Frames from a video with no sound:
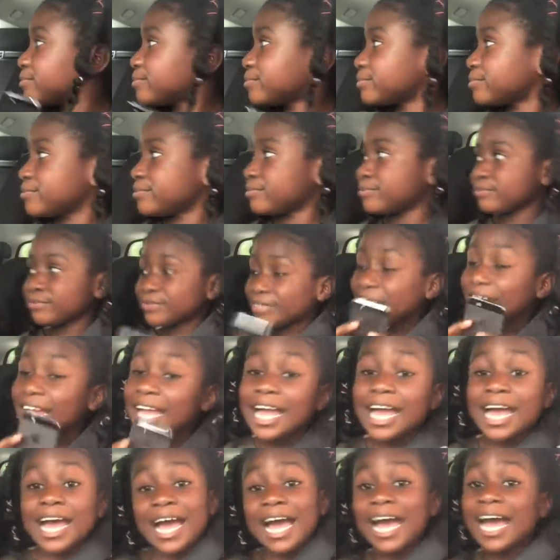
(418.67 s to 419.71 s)
Ha
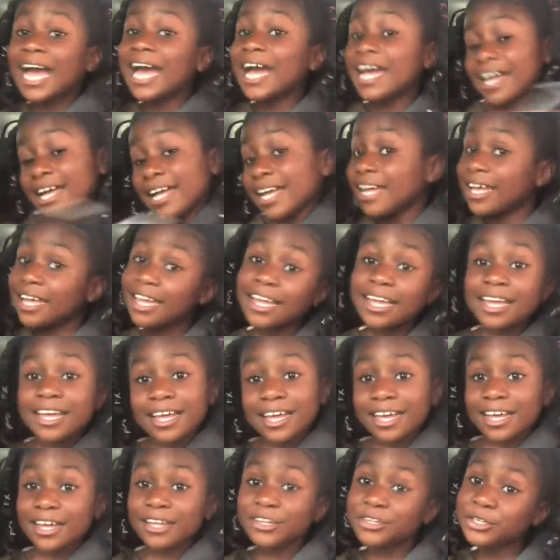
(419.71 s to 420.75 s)
ha ha
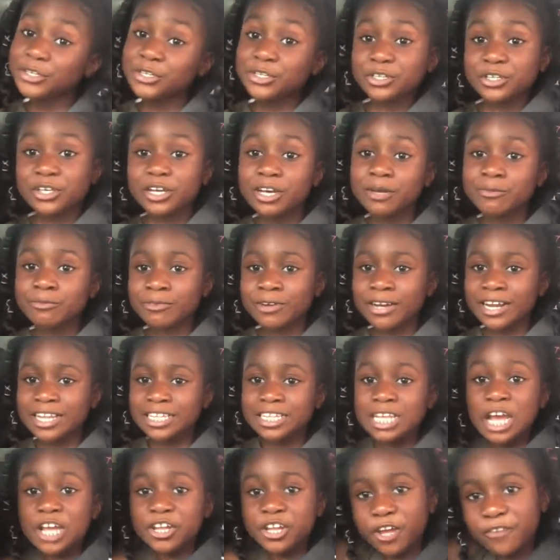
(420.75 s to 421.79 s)
ha, you got pranked.